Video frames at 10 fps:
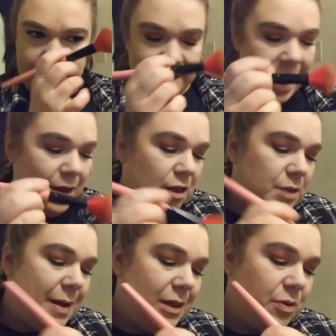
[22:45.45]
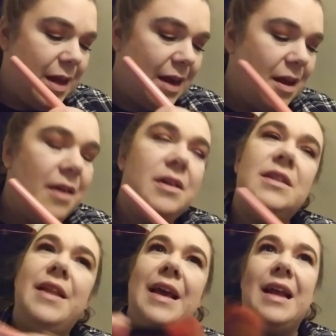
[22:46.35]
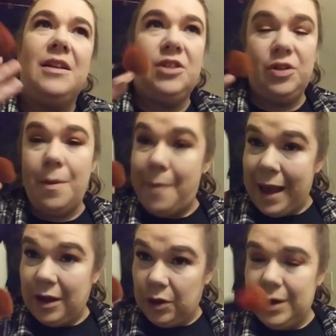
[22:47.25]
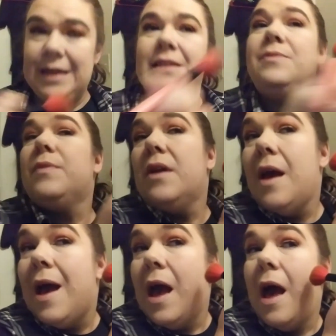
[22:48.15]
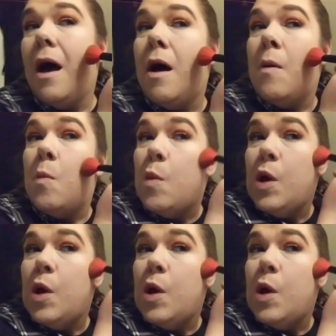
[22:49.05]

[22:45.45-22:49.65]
Then you spend $28 and they get you a bag of goodies. And